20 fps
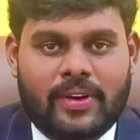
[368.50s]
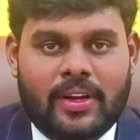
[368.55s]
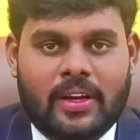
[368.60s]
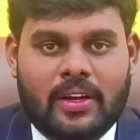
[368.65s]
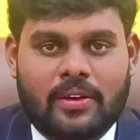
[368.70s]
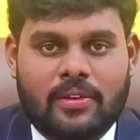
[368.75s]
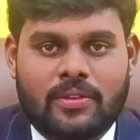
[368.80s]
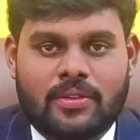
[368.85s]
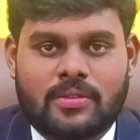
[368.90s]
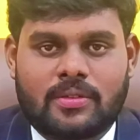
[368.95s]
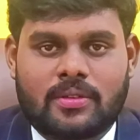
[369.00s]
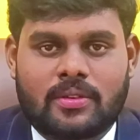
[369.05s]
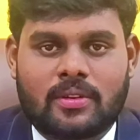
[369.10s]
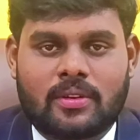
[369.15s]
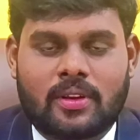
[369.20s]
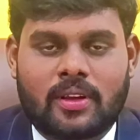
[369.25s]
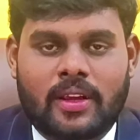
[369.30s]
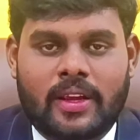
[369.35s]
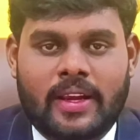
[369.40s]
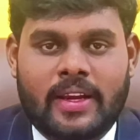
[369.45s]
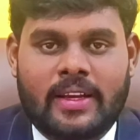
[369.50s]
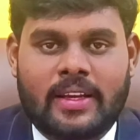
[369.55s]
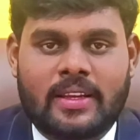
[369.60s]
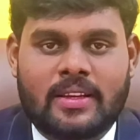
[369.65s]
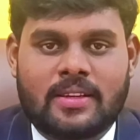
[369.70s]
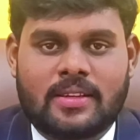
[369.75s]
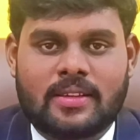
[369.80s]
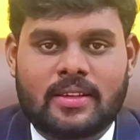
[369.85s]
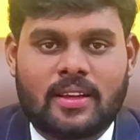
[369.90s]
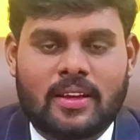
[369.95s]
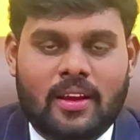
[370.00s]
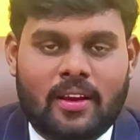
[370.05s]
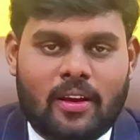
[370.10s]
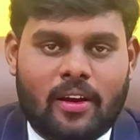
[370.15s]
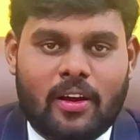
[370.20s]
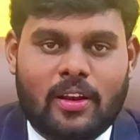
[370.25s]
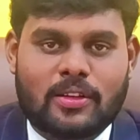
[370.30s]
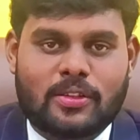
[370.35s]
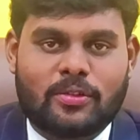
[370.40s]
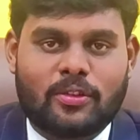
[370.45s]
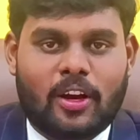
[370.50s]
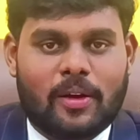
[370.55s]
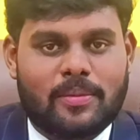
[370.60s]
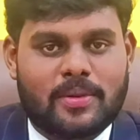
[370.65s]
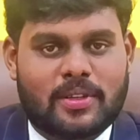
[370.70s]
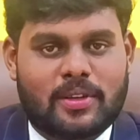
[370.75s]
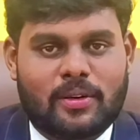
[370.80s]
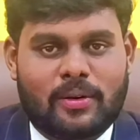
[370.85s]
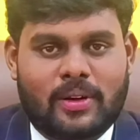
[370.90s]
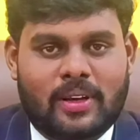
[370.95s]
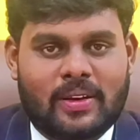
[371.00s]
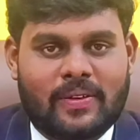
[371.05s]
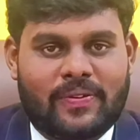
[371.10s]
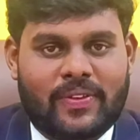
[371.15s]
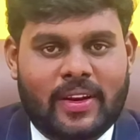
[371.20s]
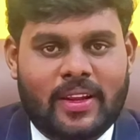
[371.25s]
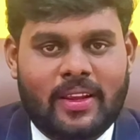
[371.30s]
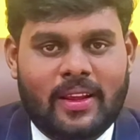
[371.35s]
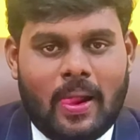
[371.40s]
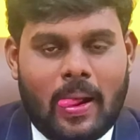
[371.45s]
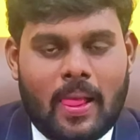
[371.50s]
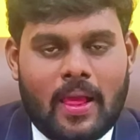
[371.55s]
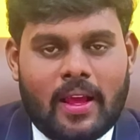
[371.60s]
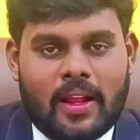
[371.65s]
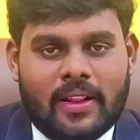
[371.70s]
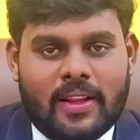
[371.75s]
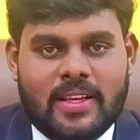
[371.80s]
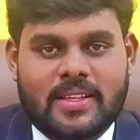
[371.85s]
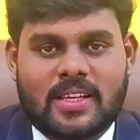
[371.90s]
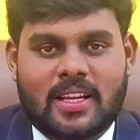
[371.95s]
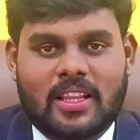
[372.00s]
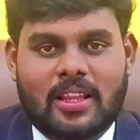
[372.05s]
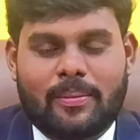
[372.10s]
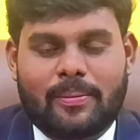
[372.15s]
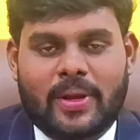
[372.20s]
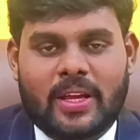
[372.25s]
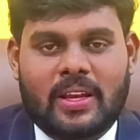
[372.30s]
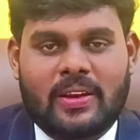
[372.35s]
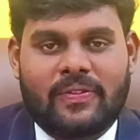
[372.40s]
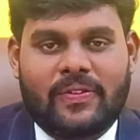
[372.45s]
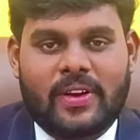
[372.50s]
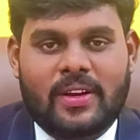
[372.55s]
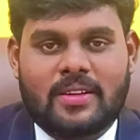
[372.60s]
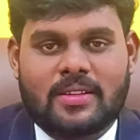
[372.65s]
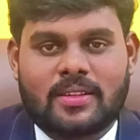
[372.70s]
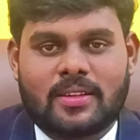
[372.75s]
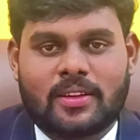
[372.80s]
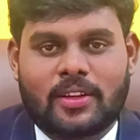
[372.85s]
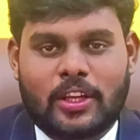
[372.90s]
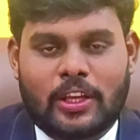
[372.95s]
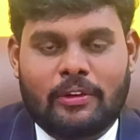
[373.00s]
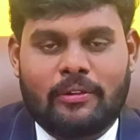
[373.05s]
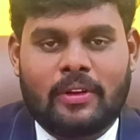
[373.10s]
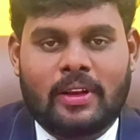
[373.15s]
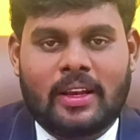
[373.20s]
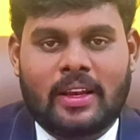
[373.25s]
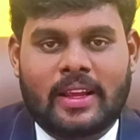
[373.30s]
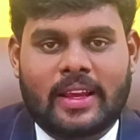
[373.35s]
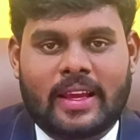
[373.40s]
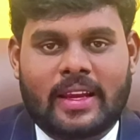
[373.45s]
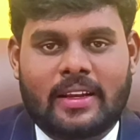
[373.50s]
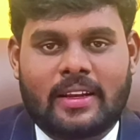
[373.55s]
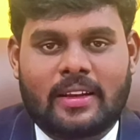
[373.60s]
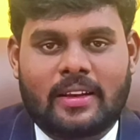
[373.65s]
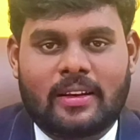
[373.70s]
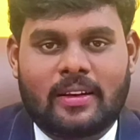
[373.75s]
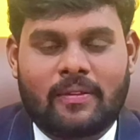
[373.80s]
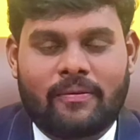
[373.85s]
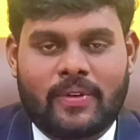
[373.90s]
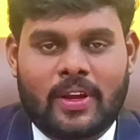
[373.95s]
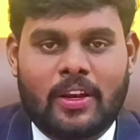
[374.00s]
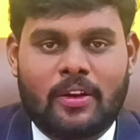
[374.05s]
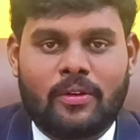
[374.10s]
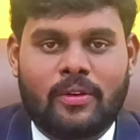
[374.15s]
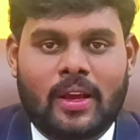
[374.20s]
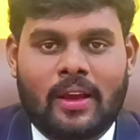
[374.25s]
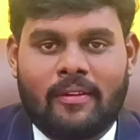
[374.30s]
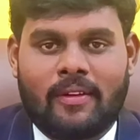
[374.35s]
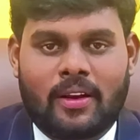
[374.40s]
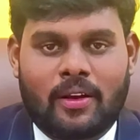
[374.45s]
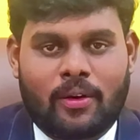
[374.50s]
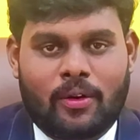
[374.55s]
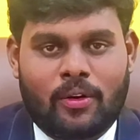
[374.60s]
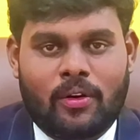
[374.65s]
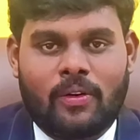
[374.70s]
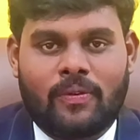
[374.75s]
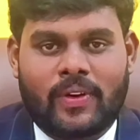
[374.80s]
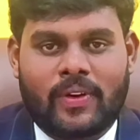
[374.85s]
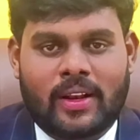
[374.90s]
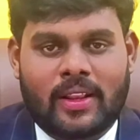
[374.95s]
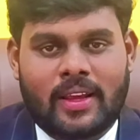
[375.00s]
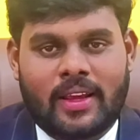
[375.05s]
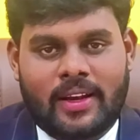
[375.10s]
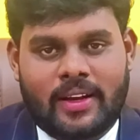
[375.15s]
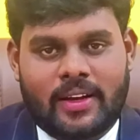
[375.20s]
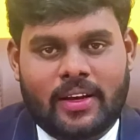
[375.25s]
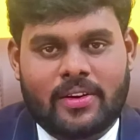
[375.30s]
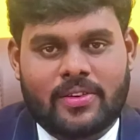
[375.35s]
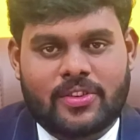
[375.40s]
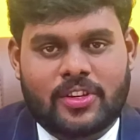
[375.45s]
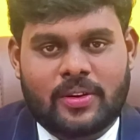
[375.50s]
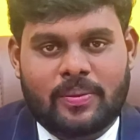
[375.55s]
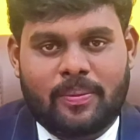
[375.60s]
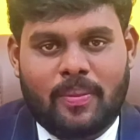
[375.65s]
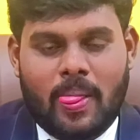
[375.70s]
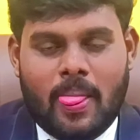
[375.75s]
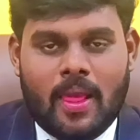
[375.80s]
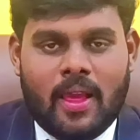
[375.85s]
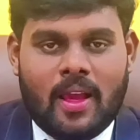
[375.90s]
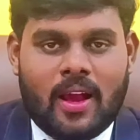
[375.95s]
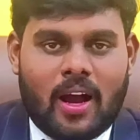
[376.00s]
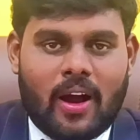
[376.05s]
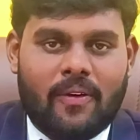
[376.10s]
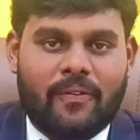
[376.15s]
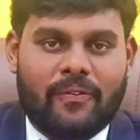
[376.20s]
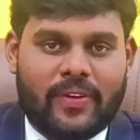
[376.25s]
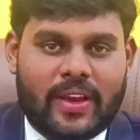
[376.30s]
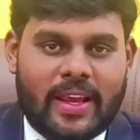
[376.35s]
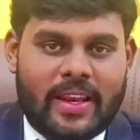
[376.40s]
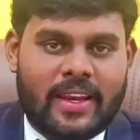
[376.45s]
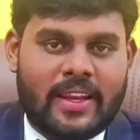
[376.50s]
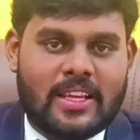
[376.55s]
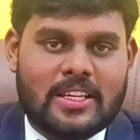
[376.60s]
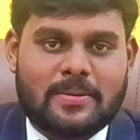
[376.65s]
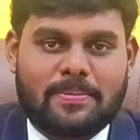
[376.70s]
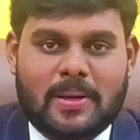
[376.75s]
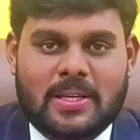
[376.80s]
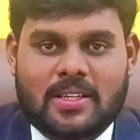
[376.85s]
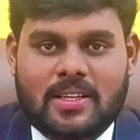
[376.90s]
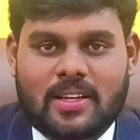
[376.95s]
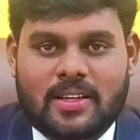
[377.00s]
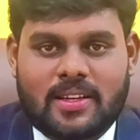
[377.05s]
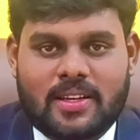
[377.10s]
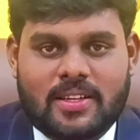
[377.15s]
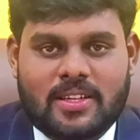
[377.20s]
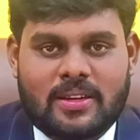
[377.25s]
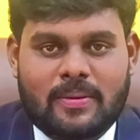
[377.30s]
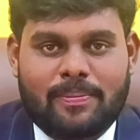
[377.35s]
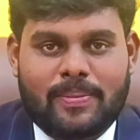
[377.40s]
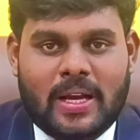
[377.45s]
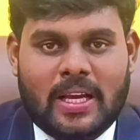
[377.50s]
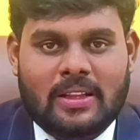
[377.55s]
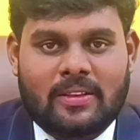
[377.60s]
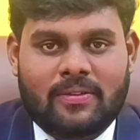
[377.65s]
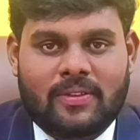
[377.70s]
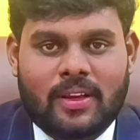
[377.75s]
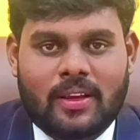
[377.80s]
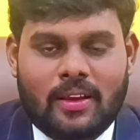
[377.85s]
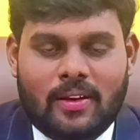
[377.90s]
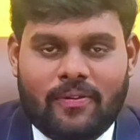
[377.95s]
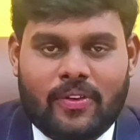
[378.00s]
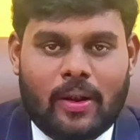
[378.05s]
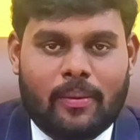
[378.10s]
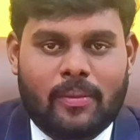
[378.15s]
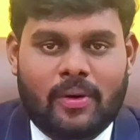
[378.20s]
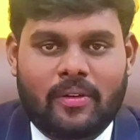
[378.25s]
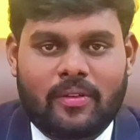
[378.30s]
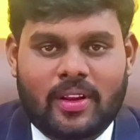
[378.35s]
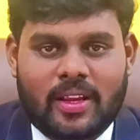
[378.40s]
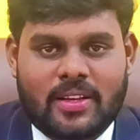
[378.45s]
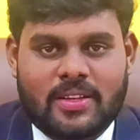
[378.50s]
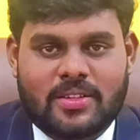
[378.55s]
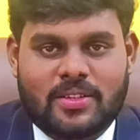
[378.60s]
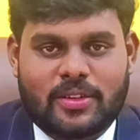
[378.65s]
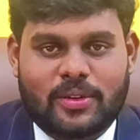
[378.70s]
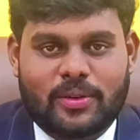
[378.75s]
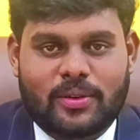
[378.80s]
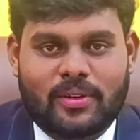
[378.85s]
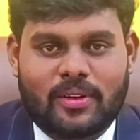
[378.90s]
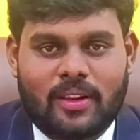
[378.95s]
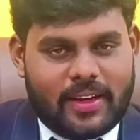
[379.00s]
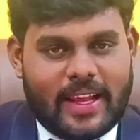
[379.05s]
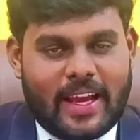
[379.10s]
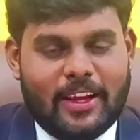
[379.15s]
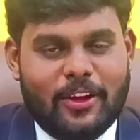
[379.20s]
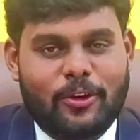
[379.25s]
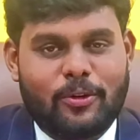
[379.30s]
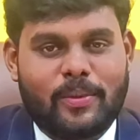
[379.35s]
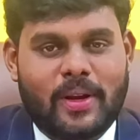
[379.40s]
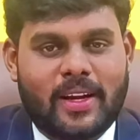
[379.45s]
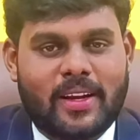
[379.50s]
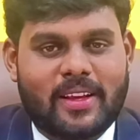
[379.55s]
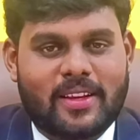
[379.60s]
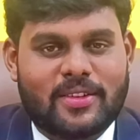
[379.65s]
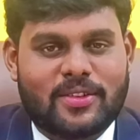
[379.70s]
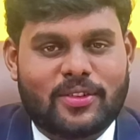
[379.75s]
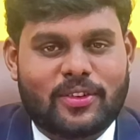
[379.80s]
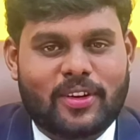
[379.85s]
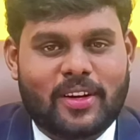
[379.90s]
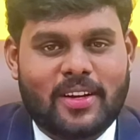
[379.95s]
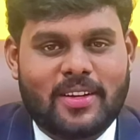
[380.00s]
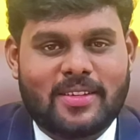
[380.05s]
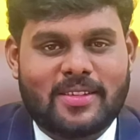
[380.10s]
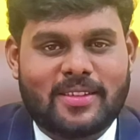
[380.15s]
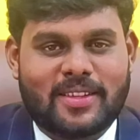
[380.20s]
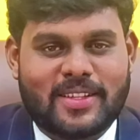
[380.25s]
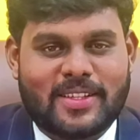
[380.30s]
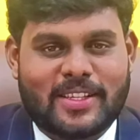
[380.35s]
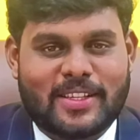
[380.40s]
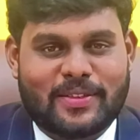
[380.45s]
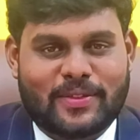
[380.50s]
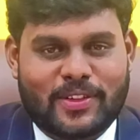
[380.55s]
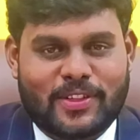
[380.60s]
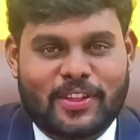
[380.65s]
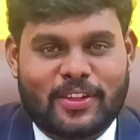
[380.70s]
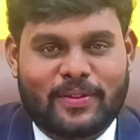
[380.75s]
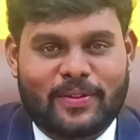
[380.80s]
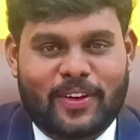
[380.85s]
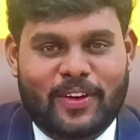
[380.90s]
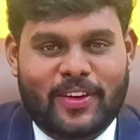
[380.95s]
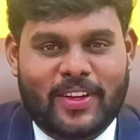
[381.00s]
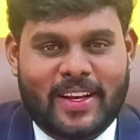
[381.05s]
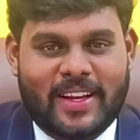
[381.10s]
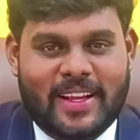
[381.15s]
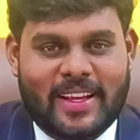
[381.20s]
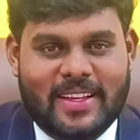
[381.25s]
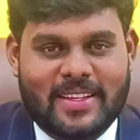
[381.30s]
videos. It is also absolutely free. These are the benefits you will get when you have enrolled for the internship of any specialization pathway from our institute. Thank you, my dear students. This is Vasant Walter